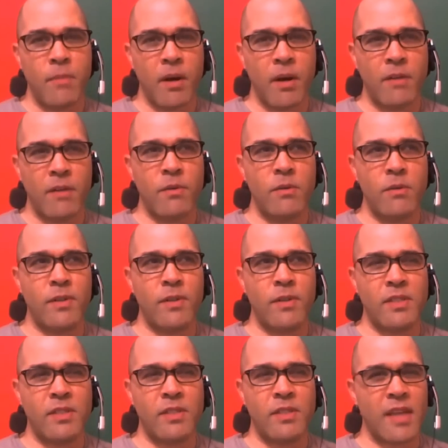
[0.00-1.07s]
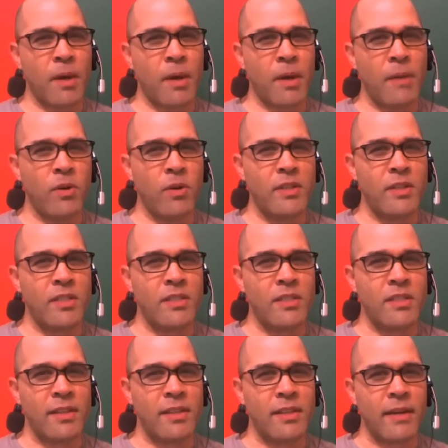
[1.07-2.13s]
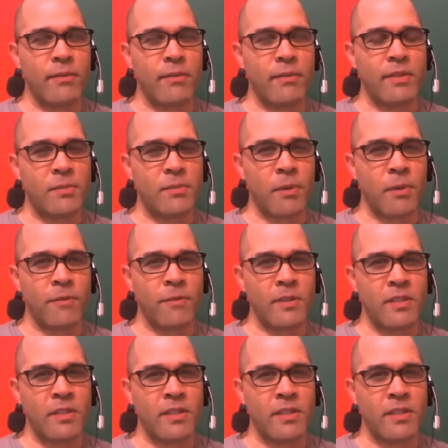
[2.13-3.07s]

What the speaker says: Marvel versus Capcom Origins, I think, which is Marvel